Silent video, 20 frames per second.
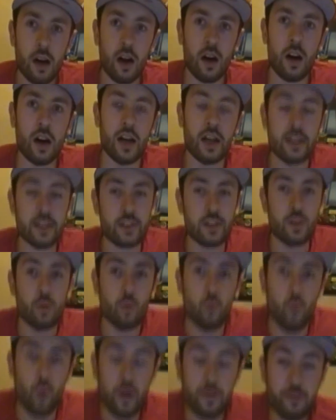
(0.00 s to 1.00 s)
on
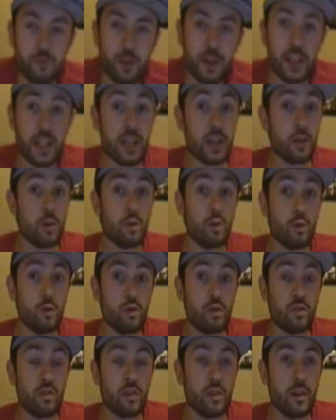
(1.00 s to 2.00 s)
what
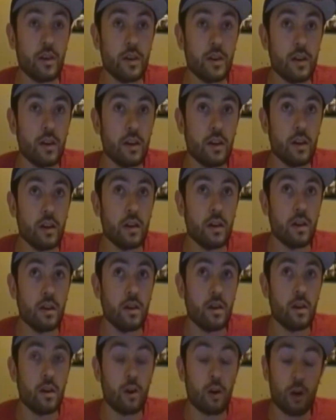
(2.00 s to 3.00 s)
videos
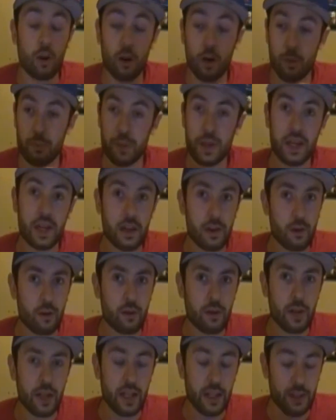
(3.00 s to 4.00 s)

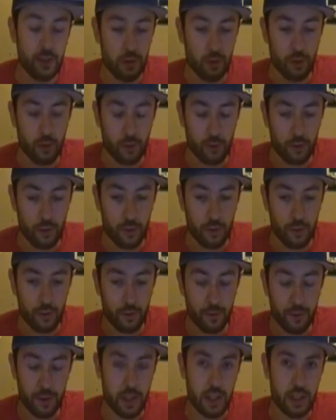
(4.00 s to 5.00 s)
appear in your
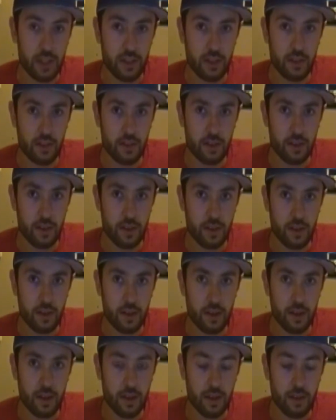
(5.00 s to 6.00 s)
feed.
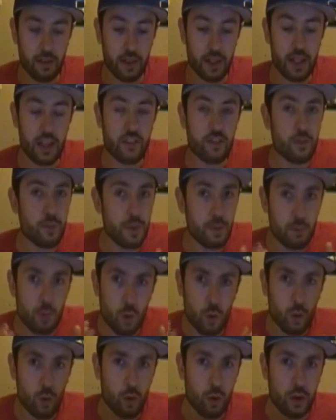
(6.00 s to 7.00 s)
Like, they should be
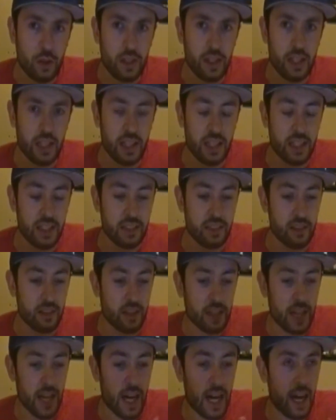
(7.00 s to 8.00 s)
more organized
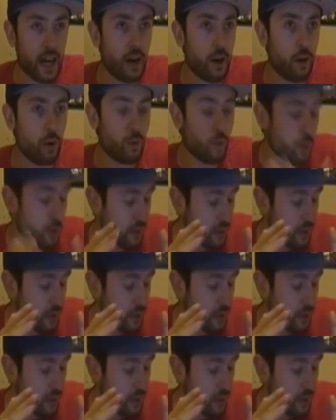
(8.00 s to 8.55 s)
on how